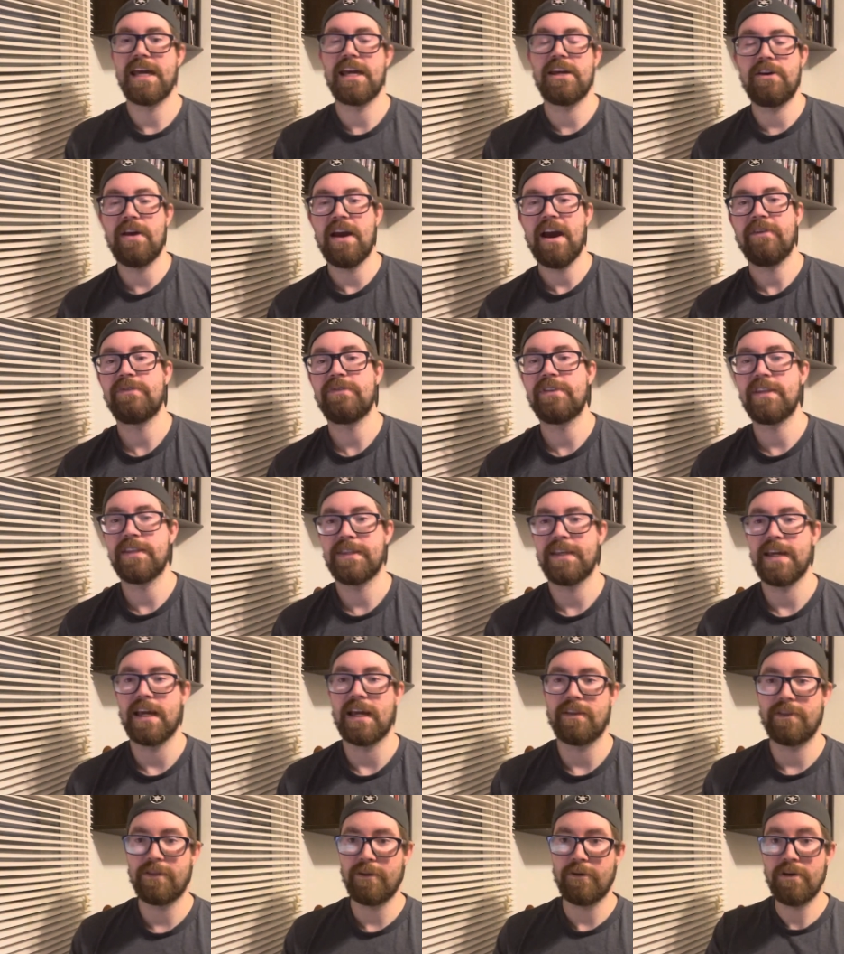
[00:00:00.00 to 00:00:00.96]
you have to
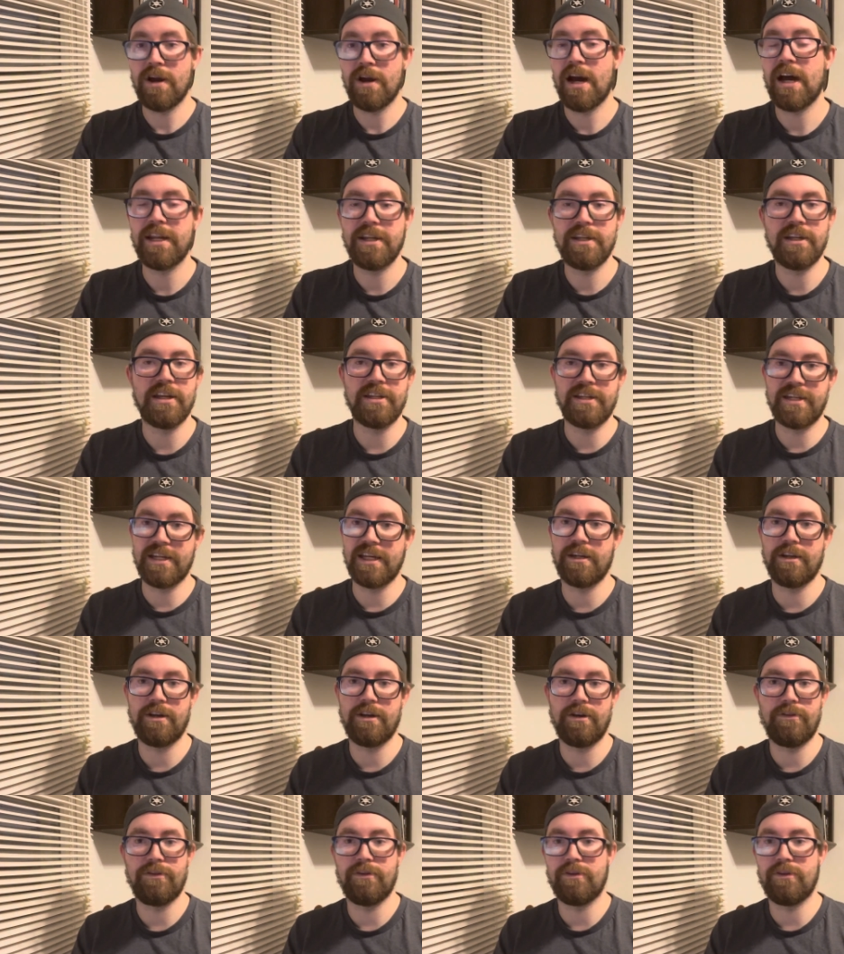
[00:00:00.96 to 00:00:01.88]
think, they're not Nintendo,